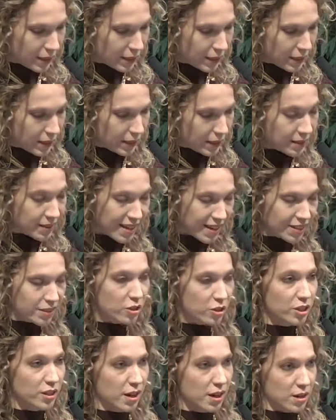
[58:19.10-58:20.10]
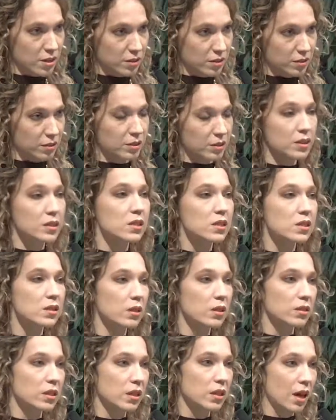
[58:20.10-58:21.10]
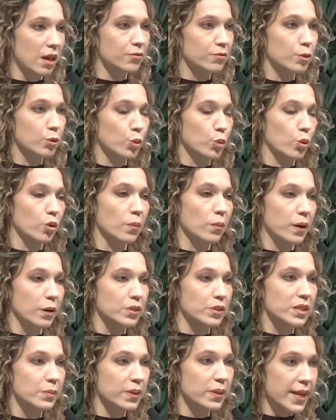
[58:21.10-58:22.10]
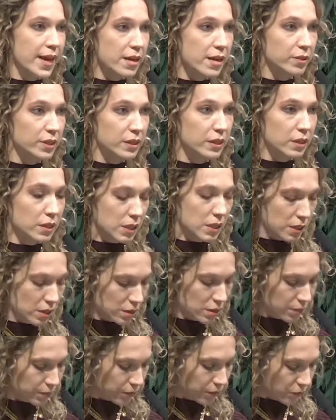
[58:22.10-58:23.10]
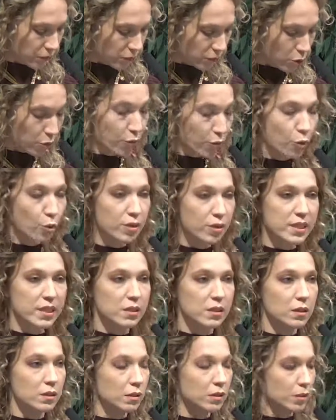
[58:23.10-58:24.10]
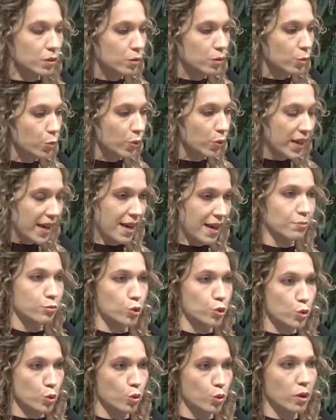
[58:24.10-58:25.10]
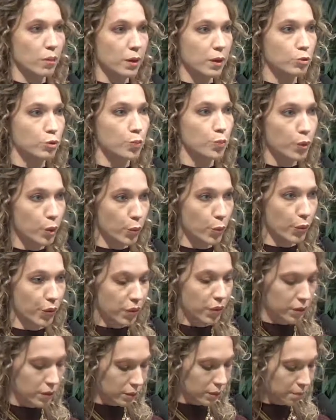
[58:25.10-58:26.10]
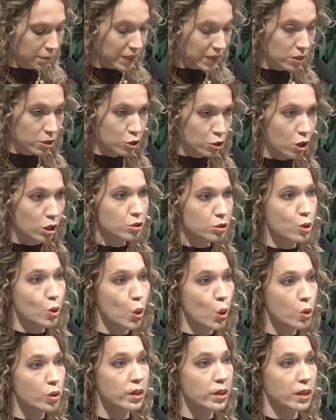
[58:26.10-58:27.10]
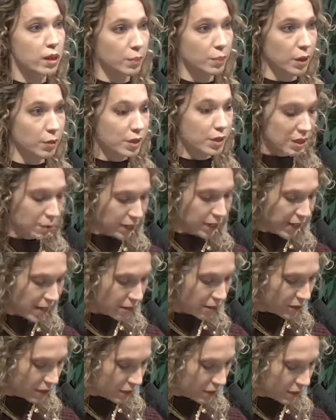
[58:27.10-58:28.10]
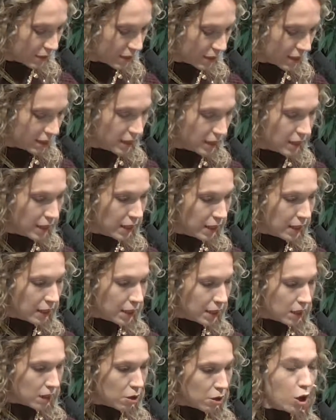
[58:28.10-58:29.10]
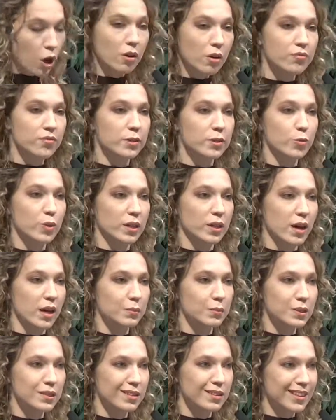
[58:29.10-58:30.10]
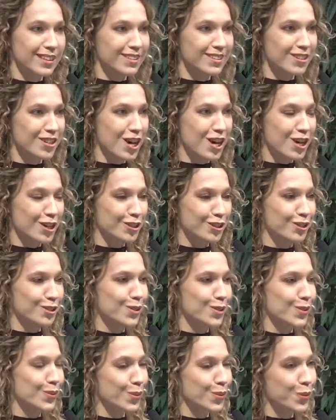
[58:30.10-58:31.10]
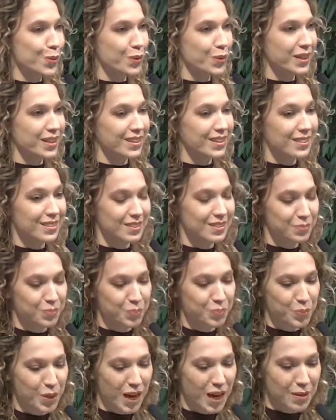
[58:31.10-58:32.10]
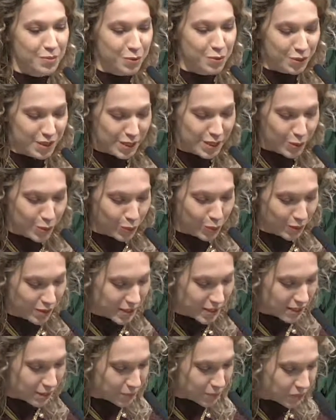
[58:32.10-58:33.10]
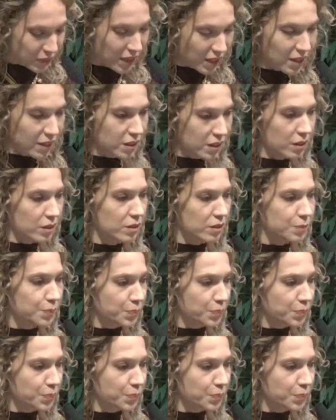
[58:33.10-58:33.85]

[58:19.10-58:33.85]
In that regard, it is not enough to talk about similarities. Of course, we have to talk about both, but not only about similarities. Often when I'm in the kindergartens or in primary schools, I hear,